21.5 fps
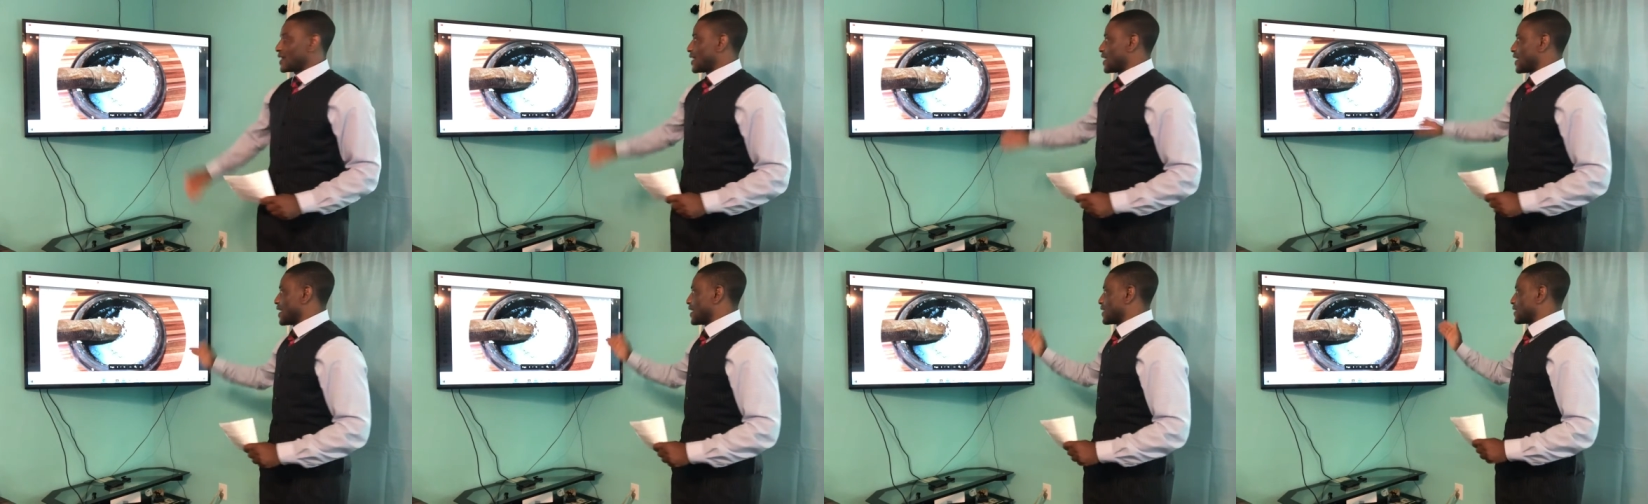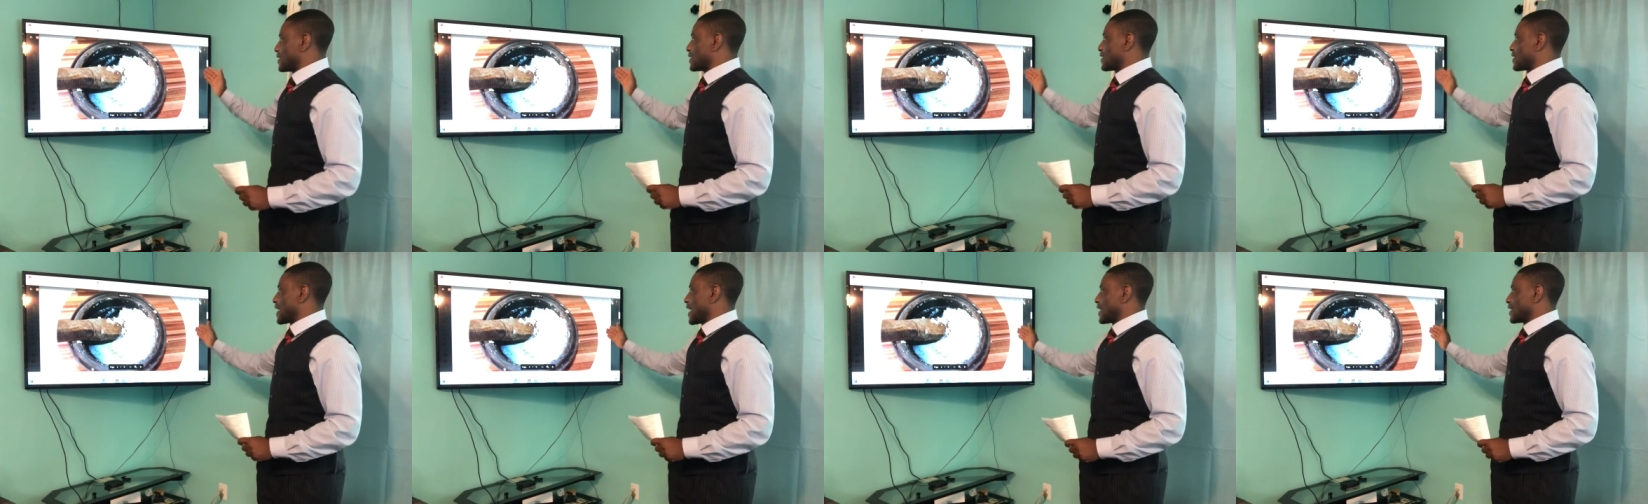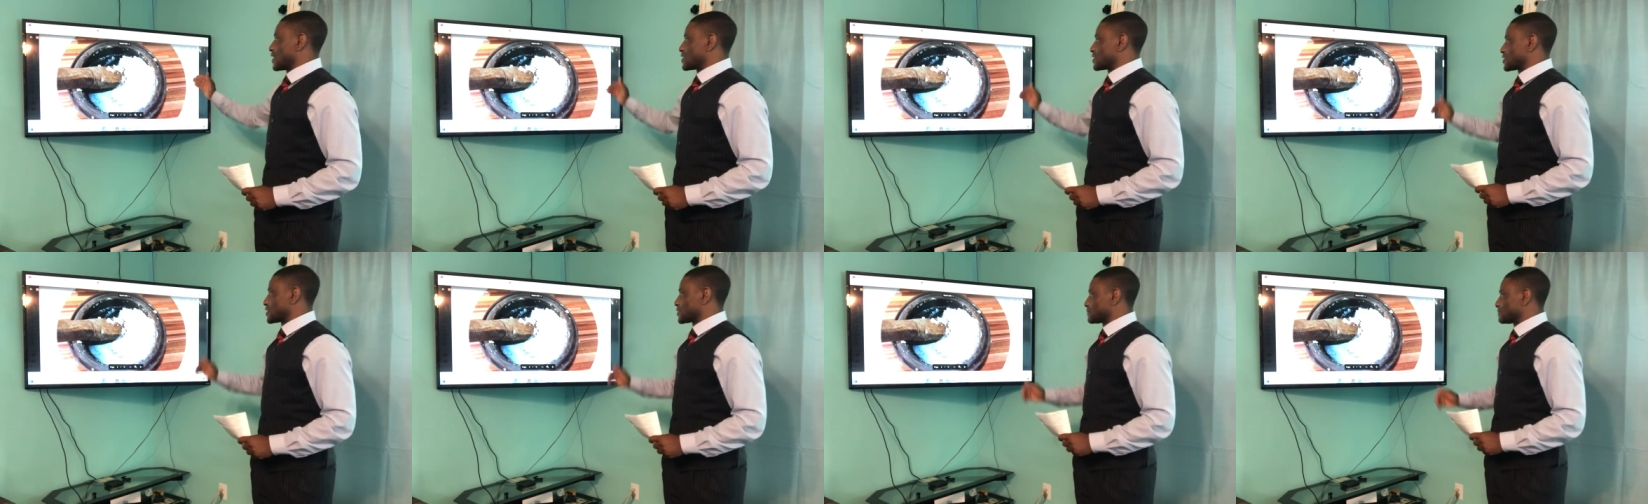And then
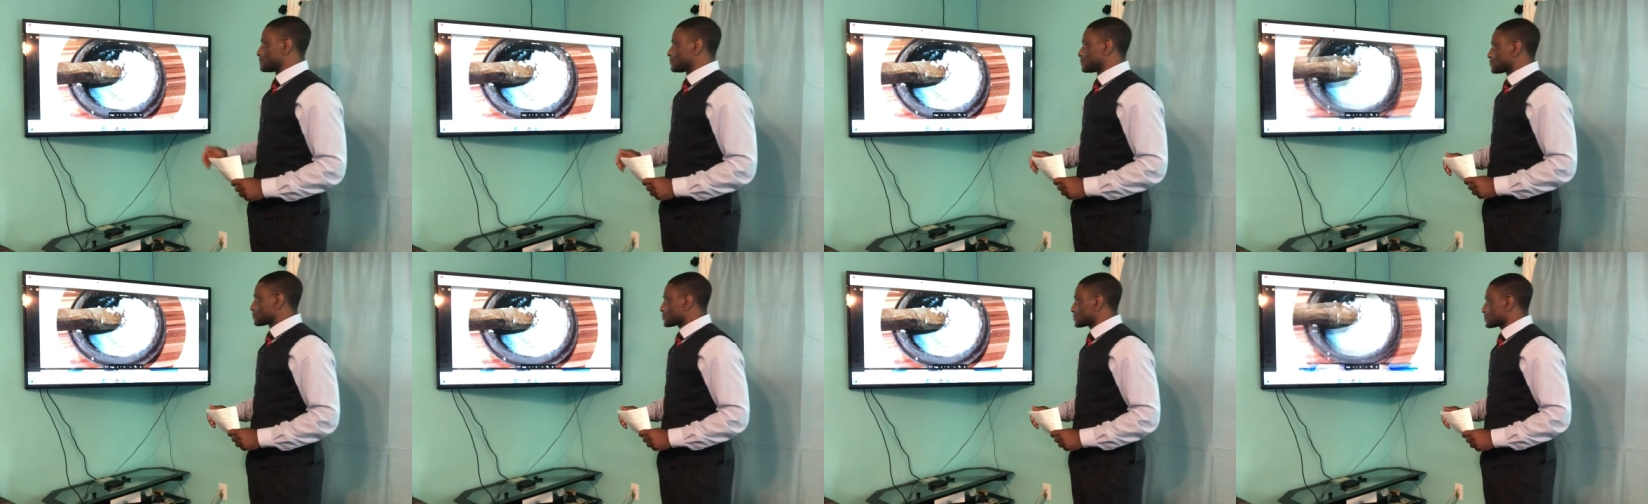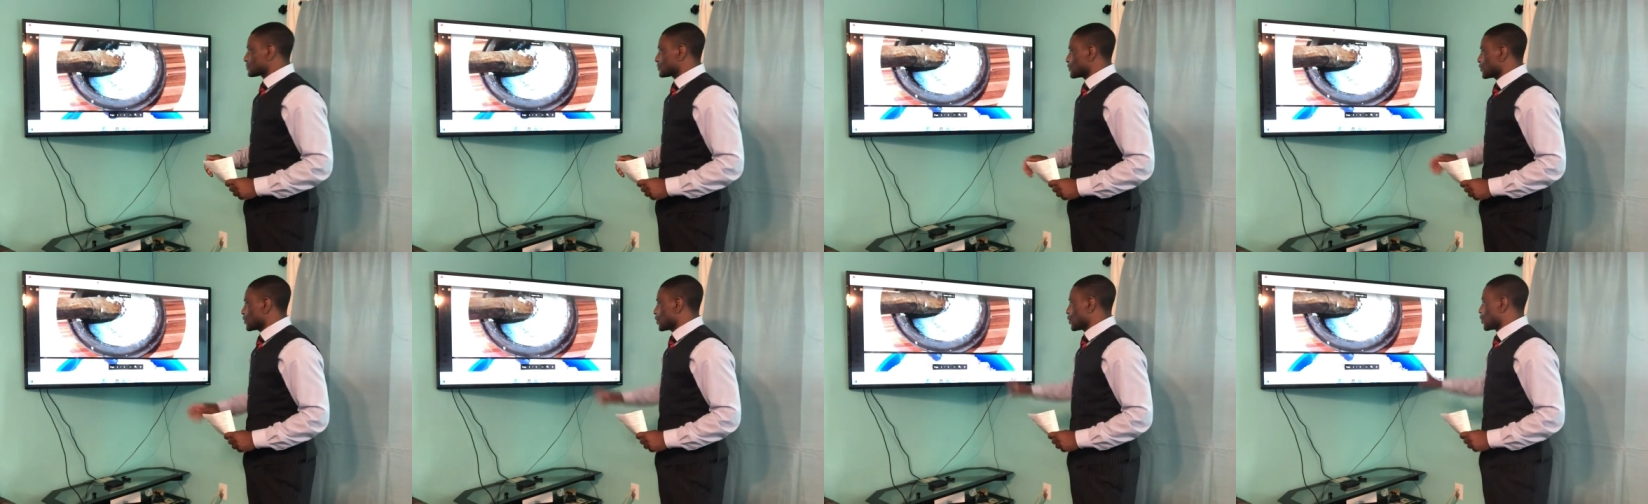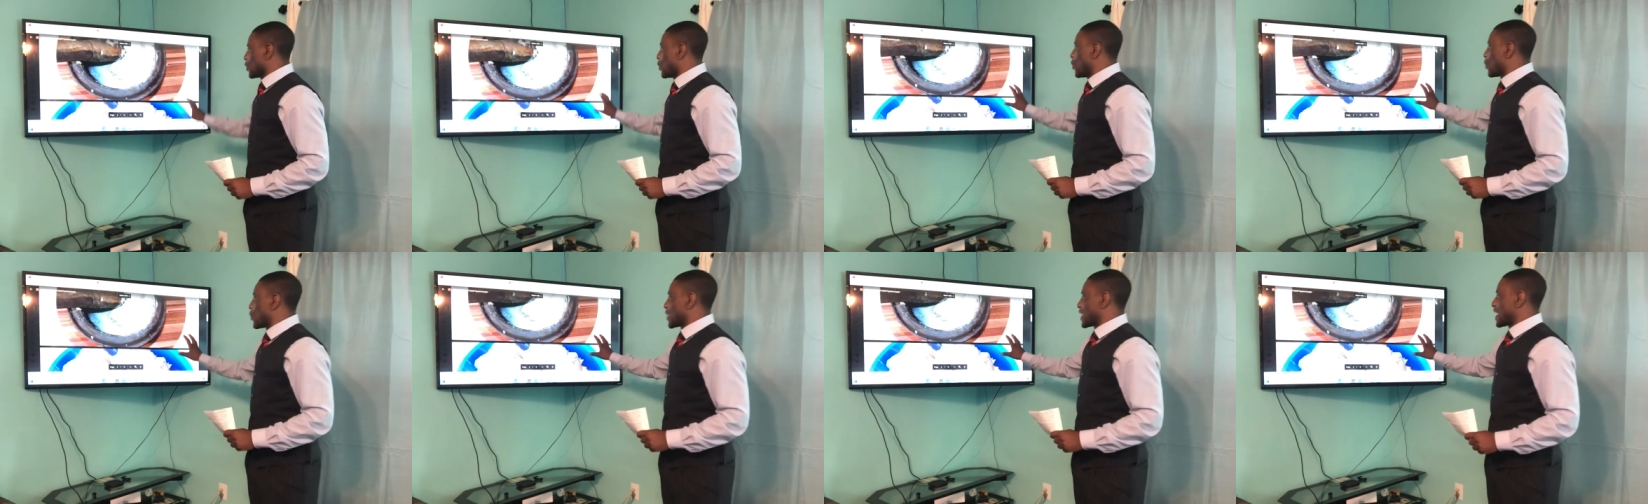next,
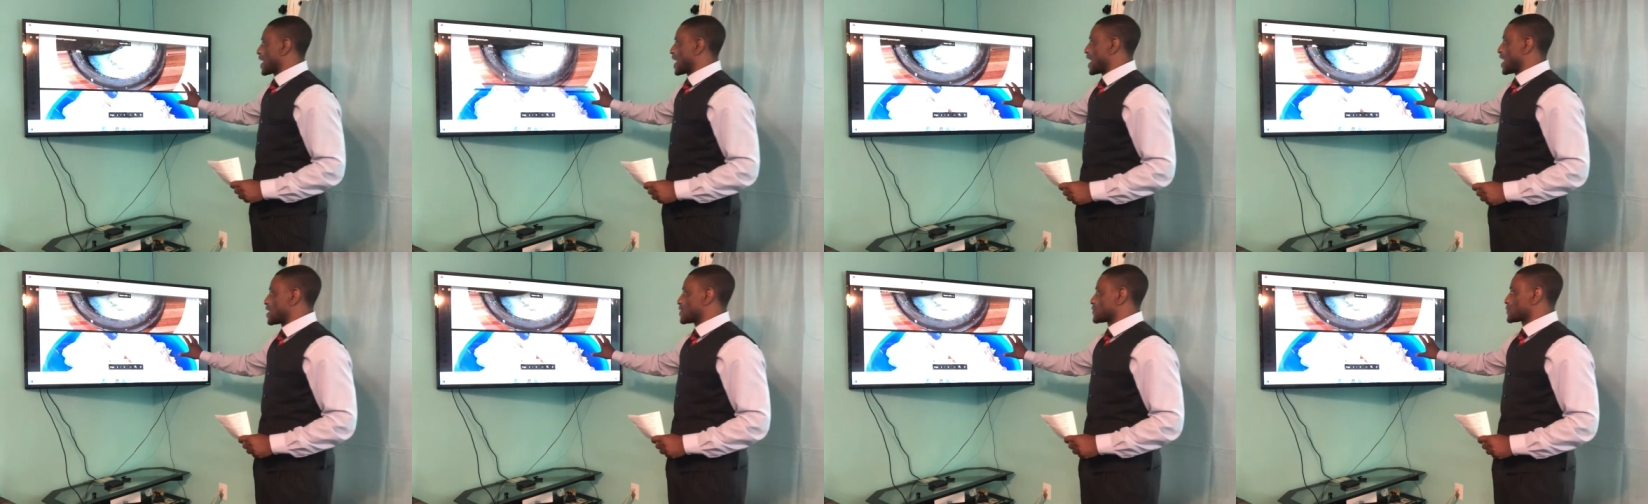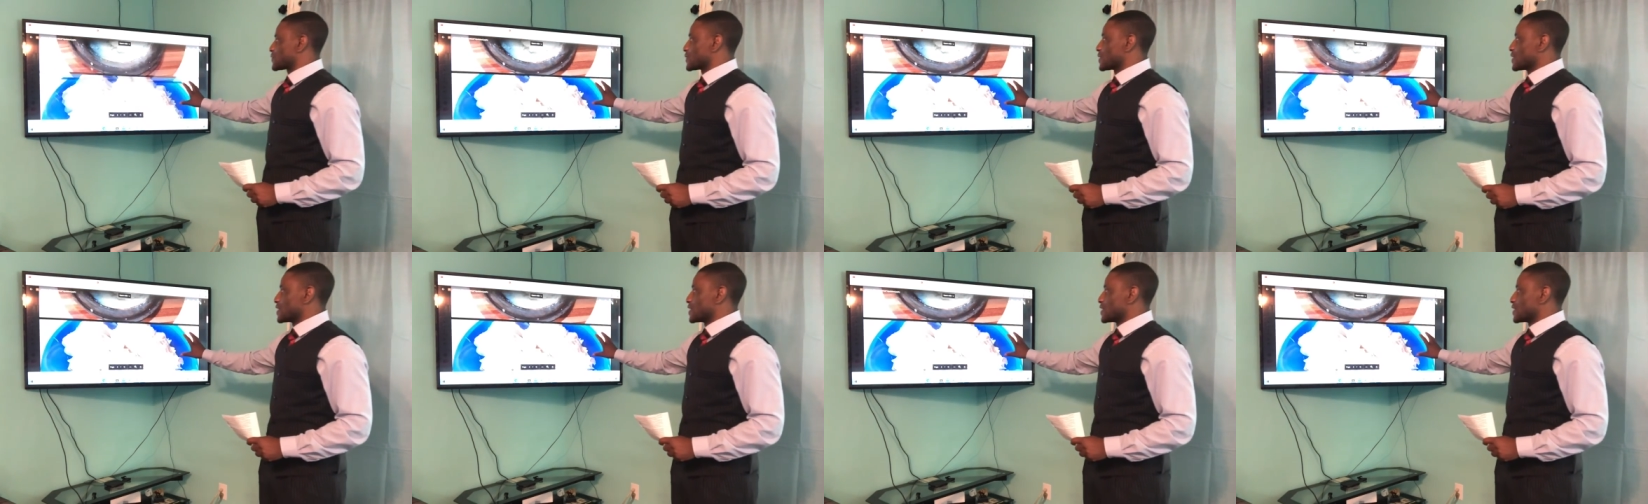we have